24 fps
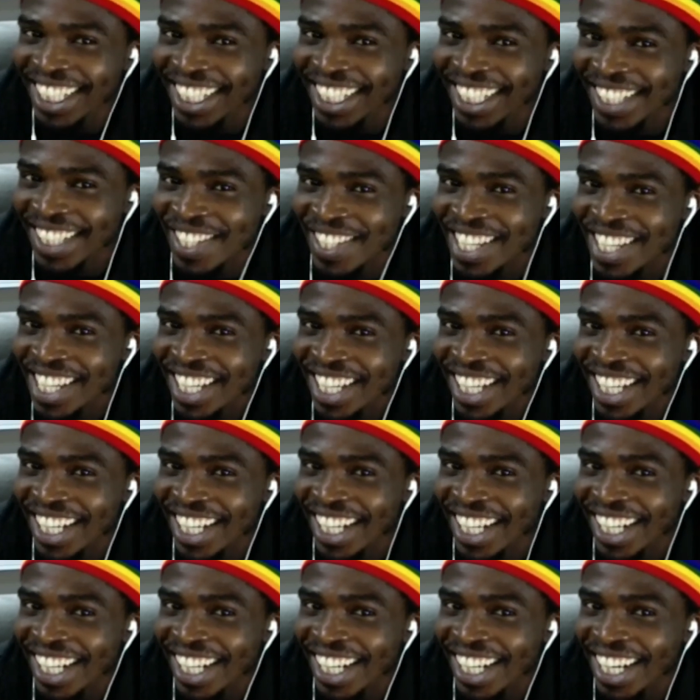You see?
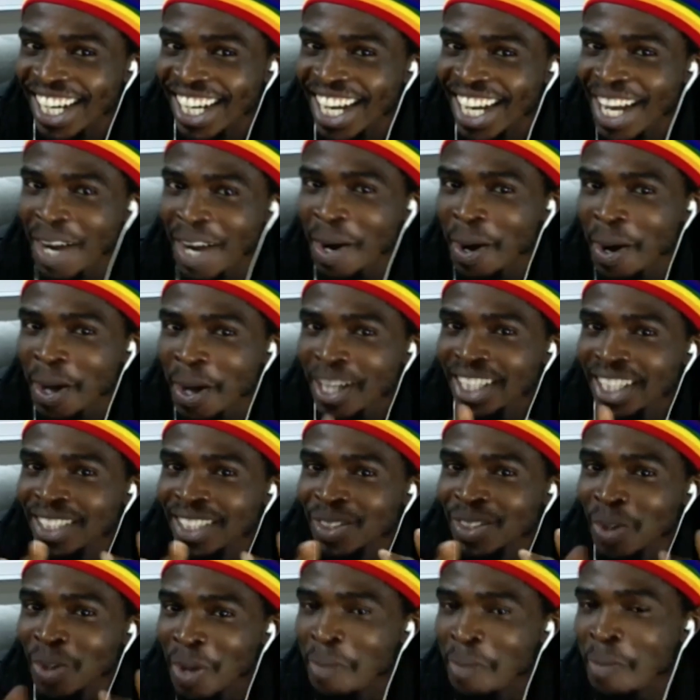
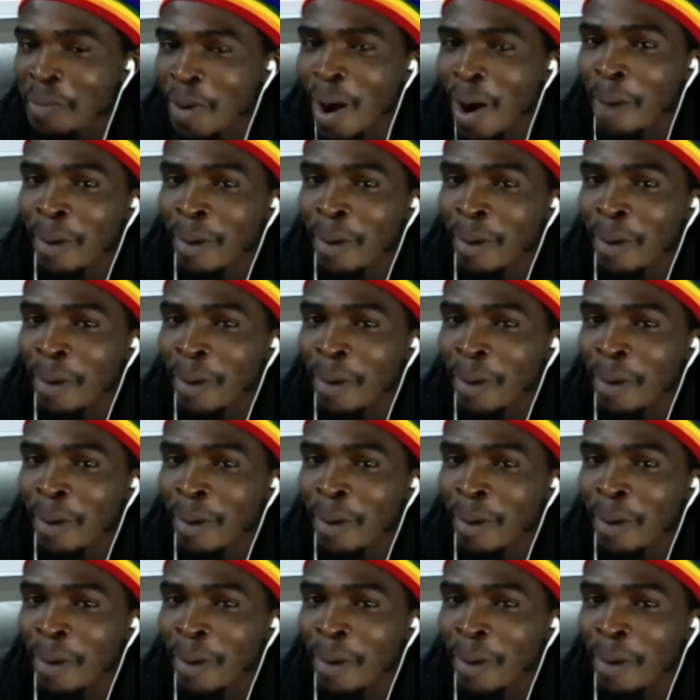Knowing more